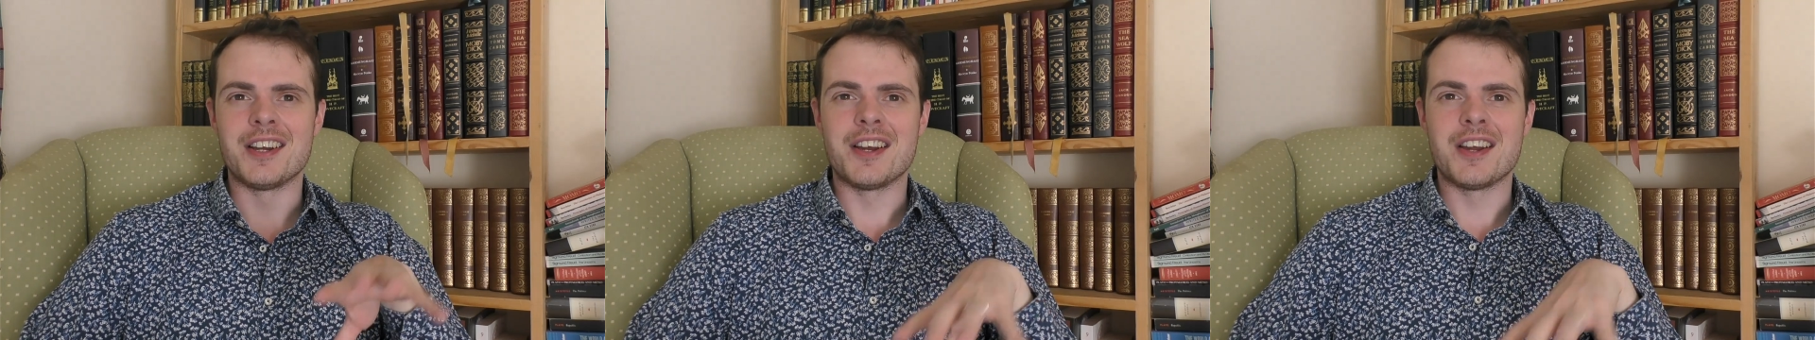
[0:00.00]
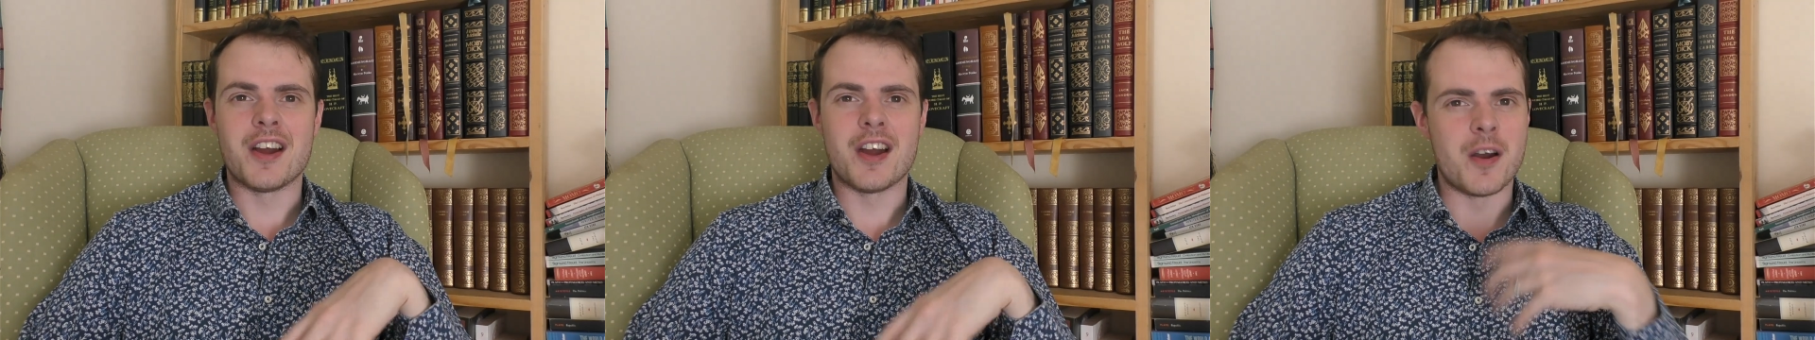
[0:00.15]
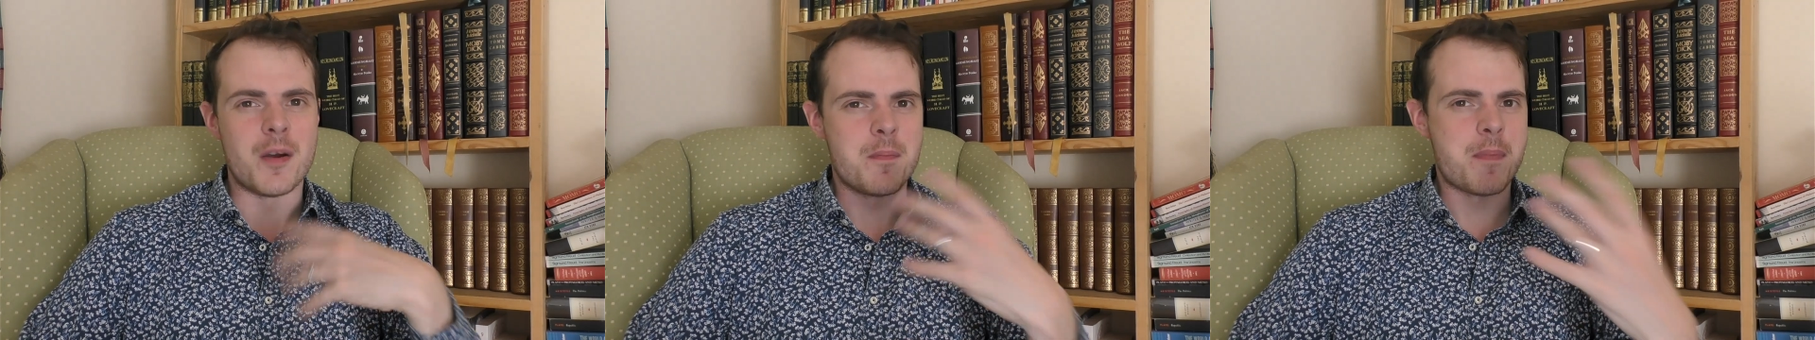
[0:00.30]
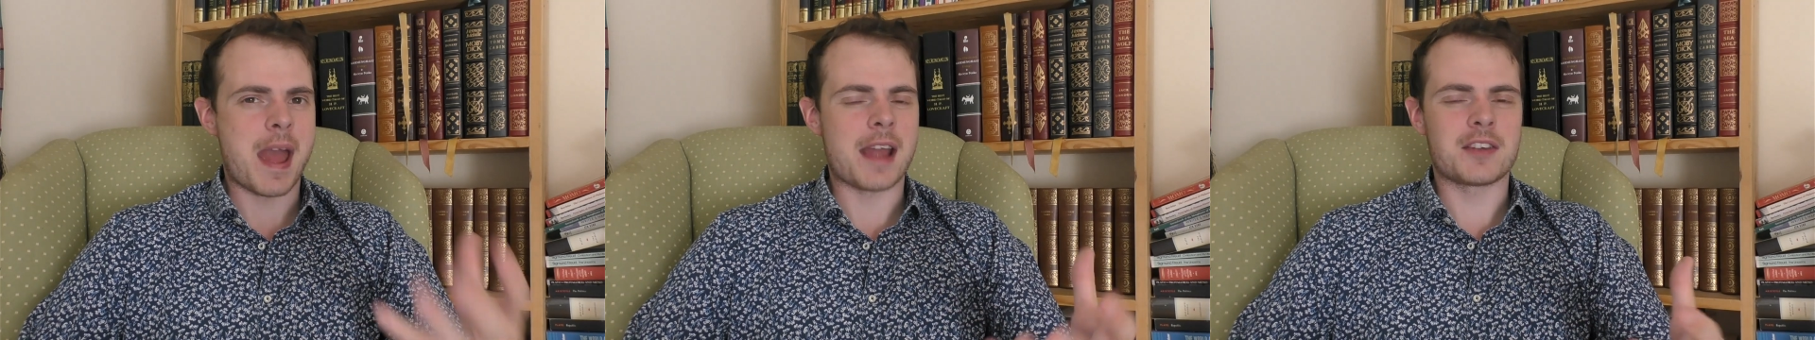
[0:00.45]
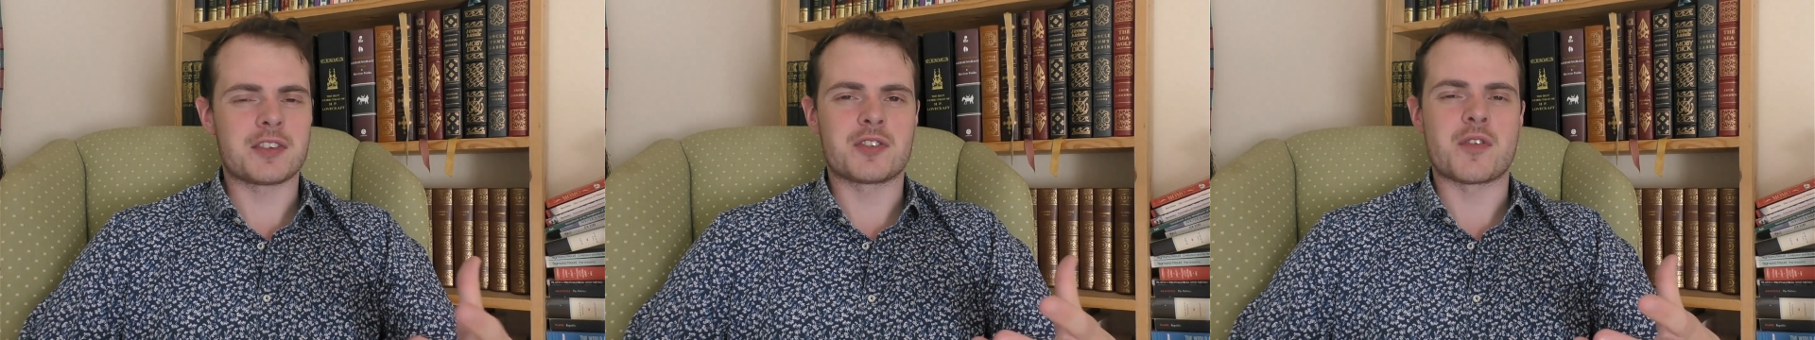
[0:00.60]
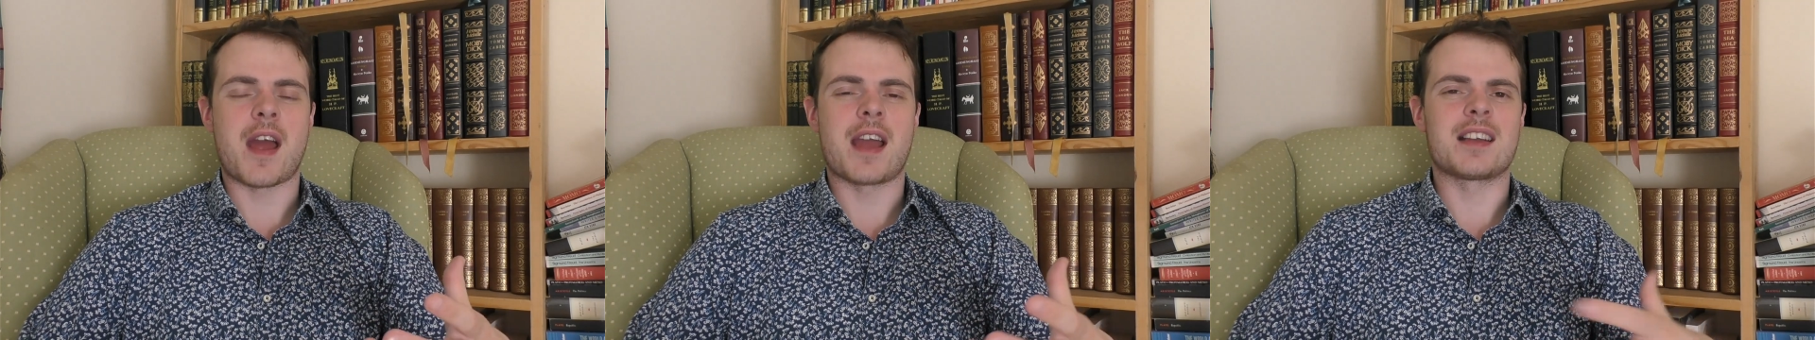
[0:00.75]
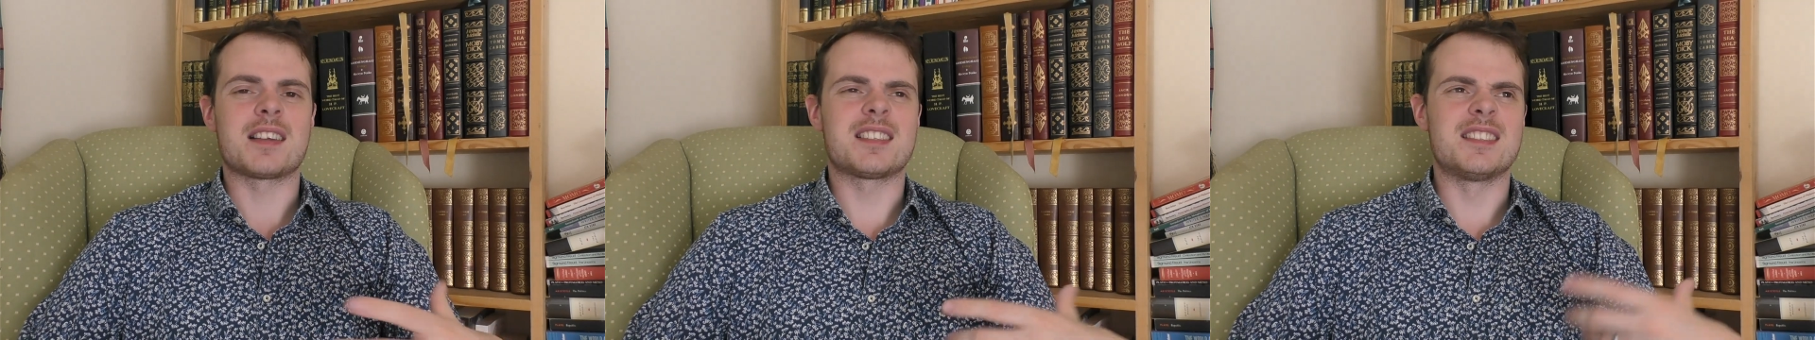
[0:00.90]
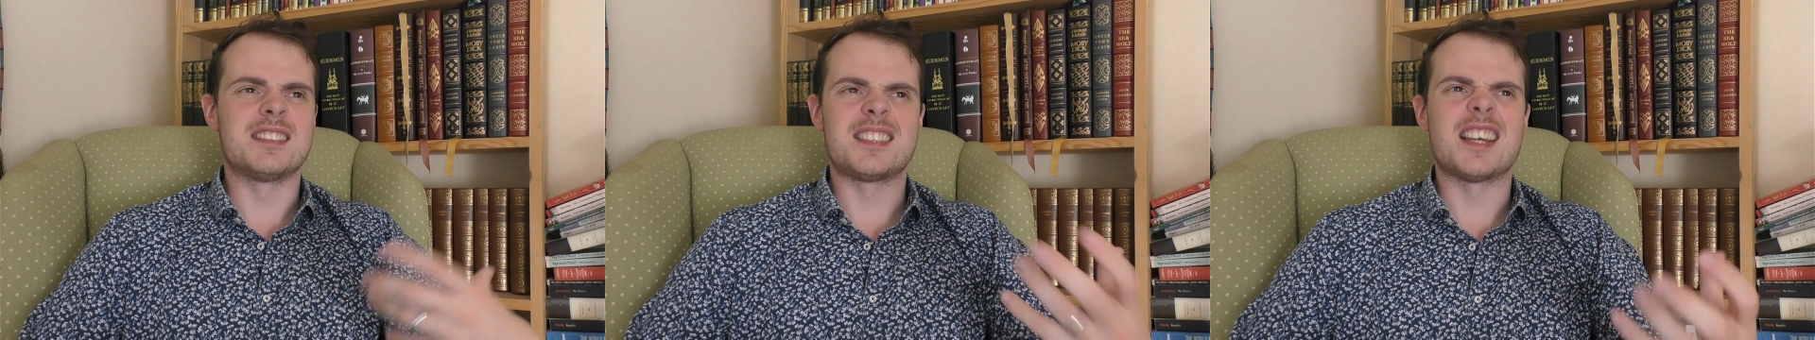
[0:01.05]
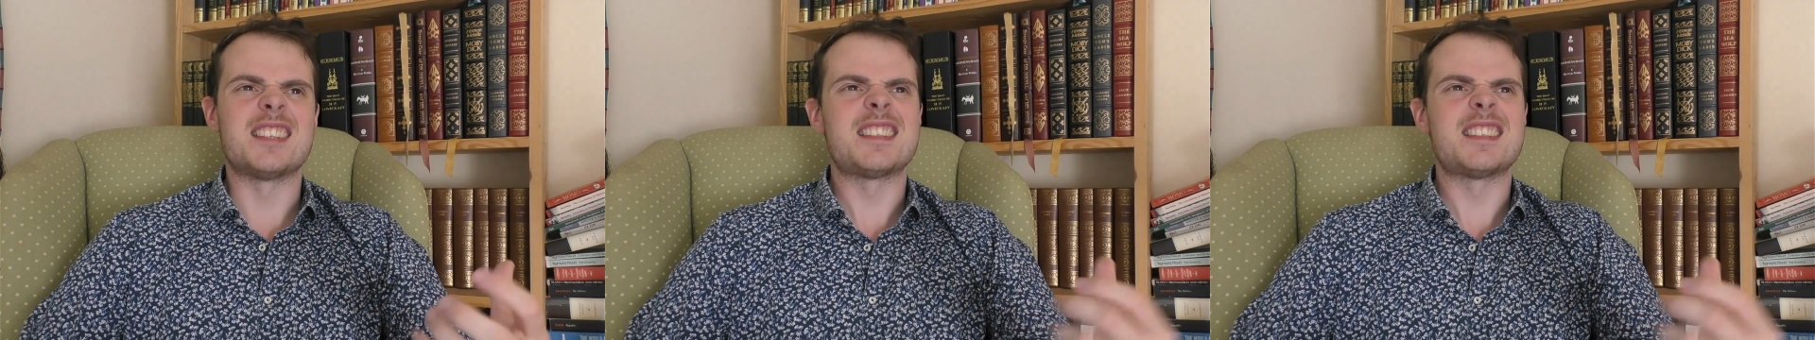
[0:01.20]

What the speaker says: backtracks and says,